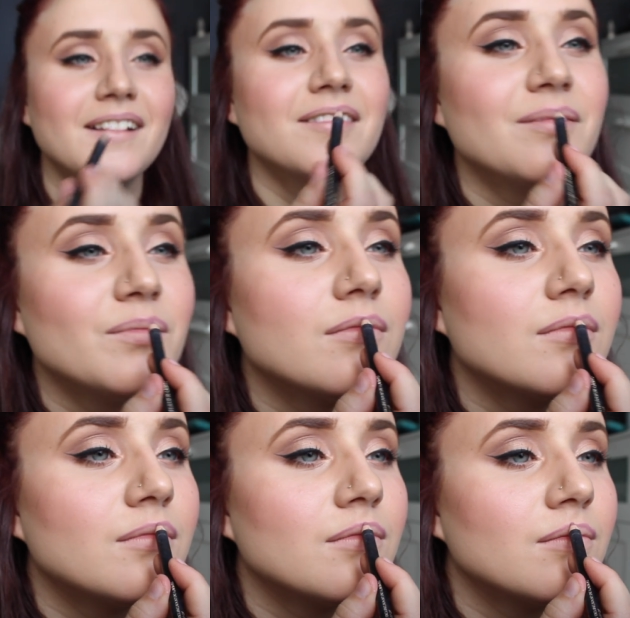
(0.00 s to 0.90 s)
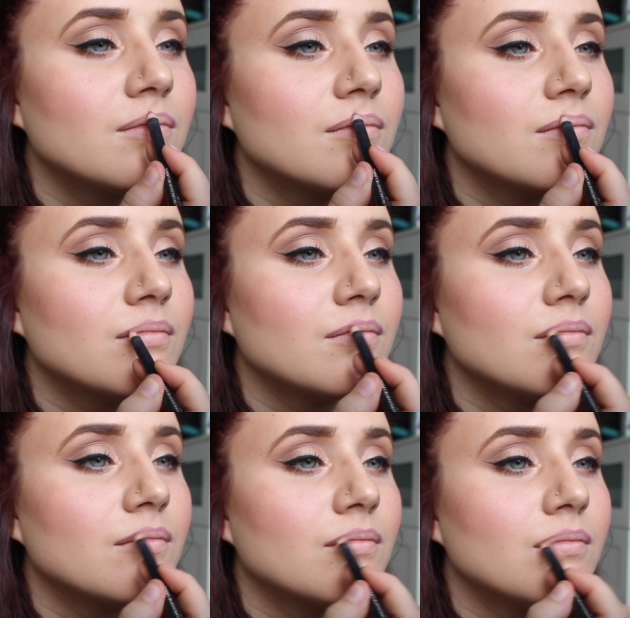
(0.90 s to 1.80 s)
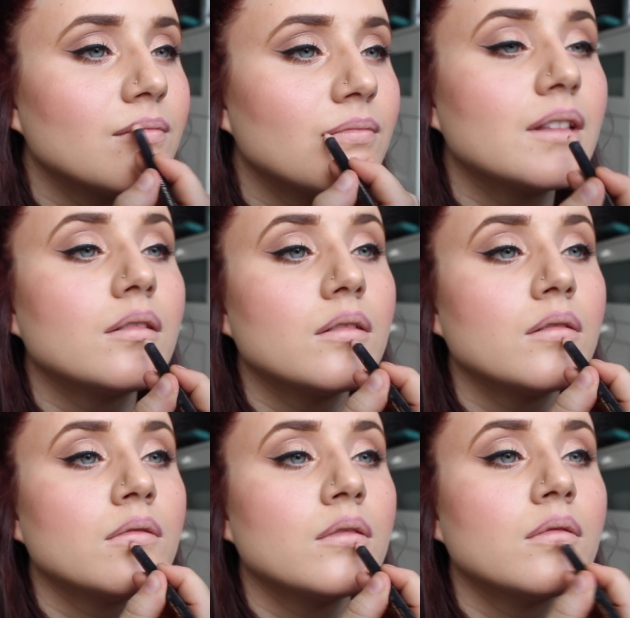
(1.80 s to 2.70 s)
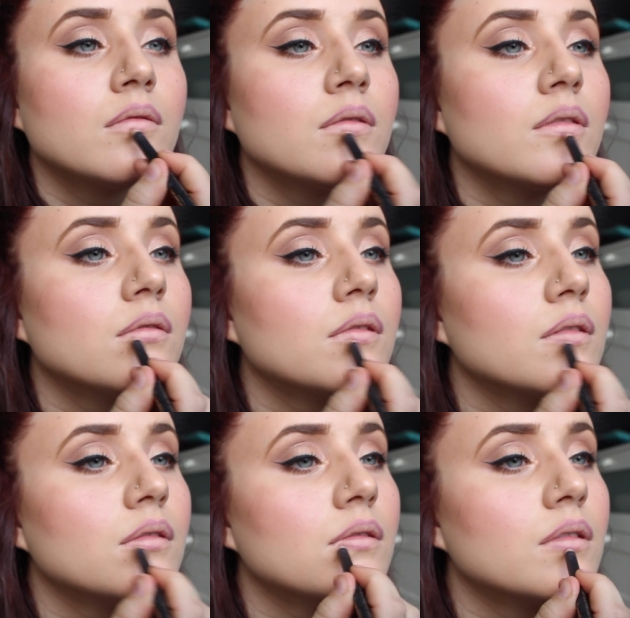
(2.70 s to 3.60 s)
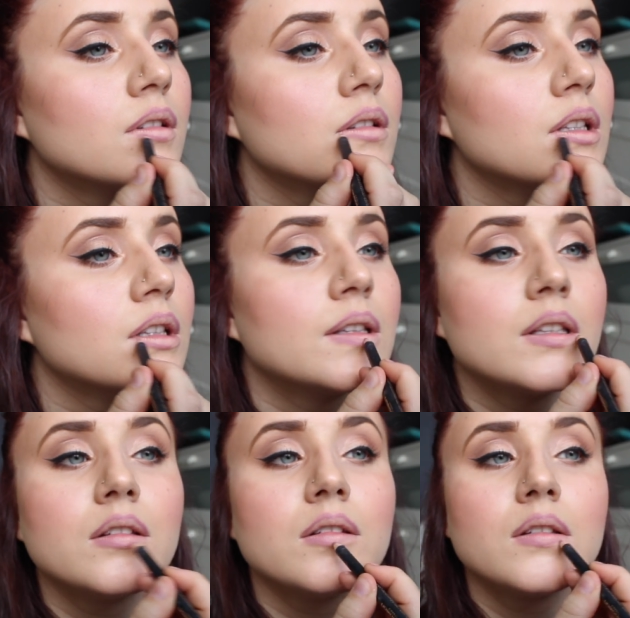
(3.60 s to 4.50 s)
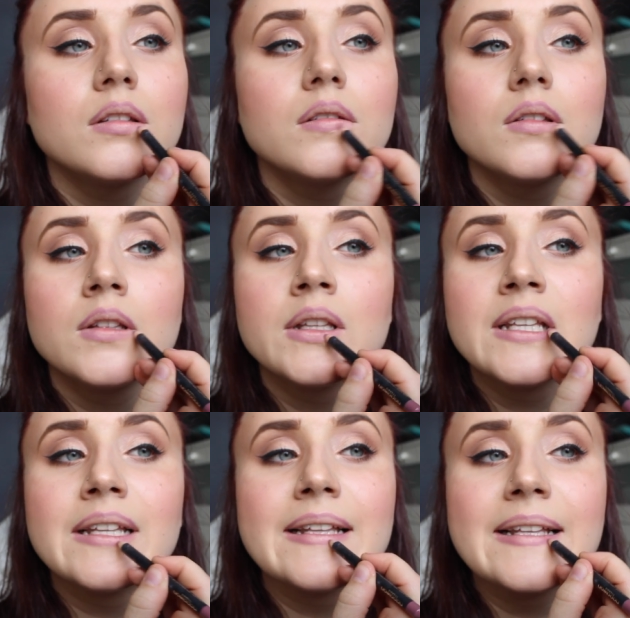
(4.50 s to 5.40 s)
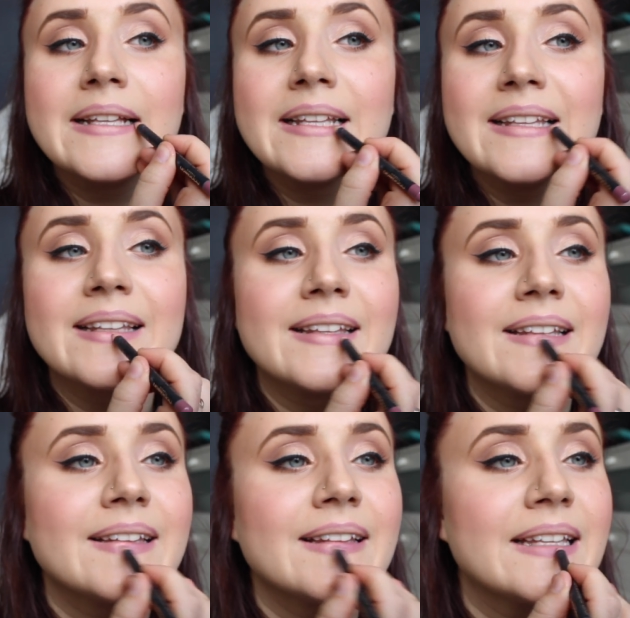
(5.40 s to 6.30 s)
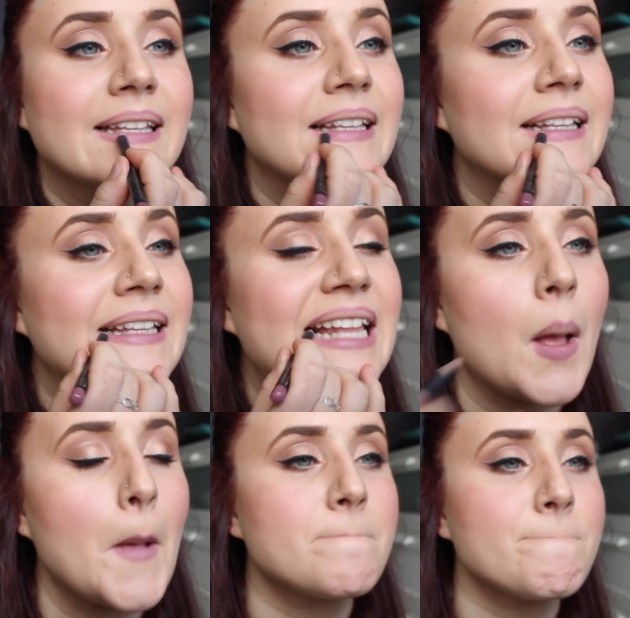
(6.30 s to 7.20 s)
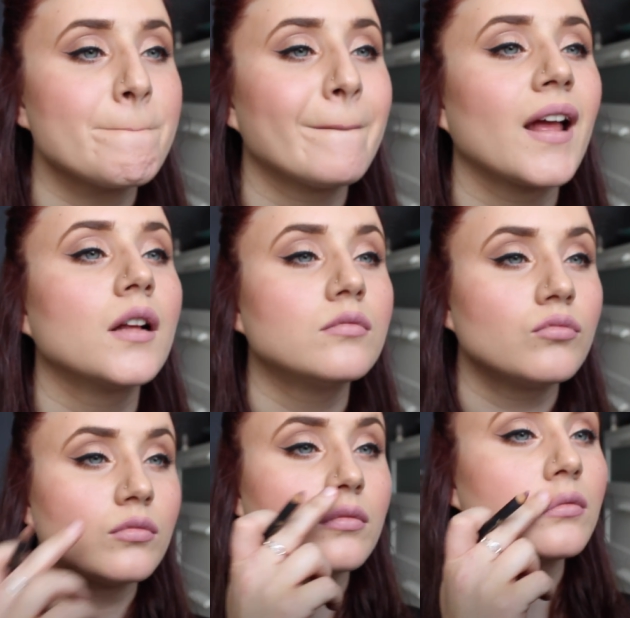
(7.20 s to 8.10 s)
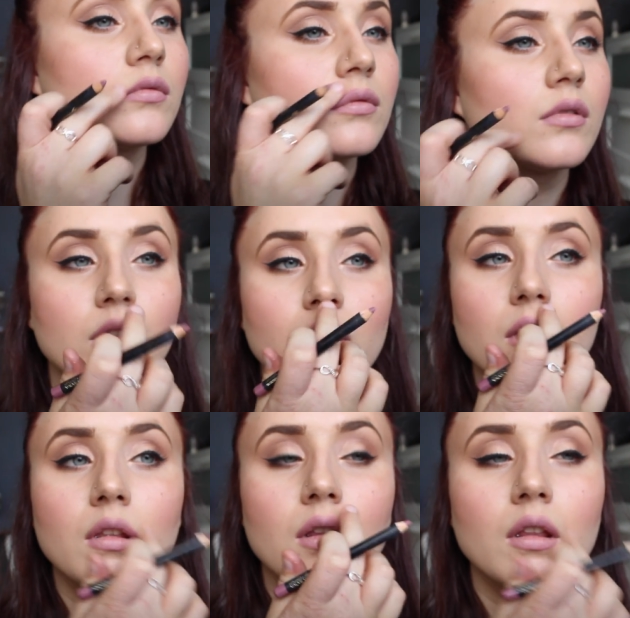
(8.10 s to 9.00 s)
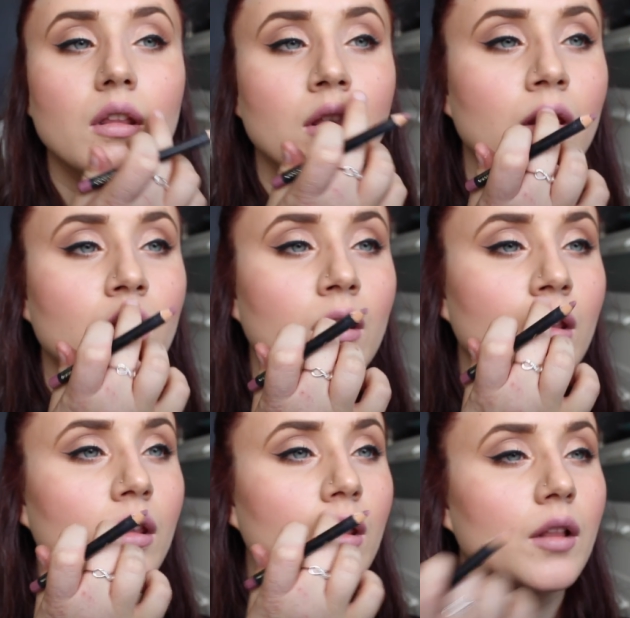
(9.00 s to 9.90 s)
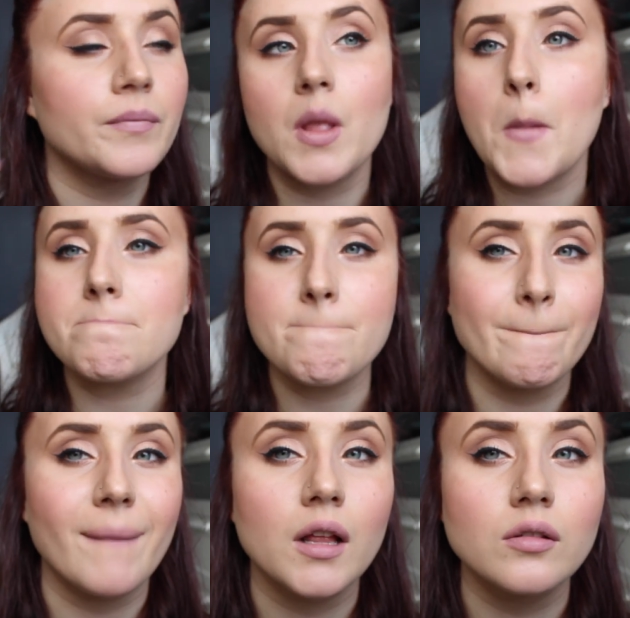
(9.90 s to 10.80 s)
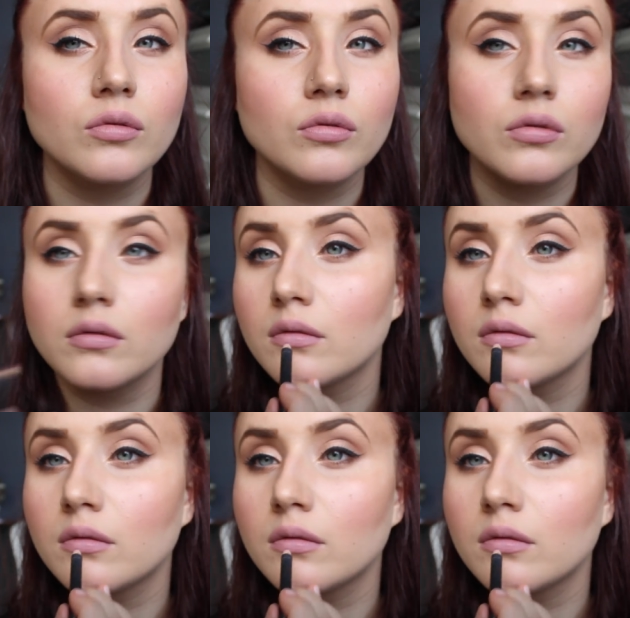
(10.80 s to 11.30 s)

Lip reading: Yeah, so... and then after doing my lip liner, I found a really cool colour from MAC called Faux. It's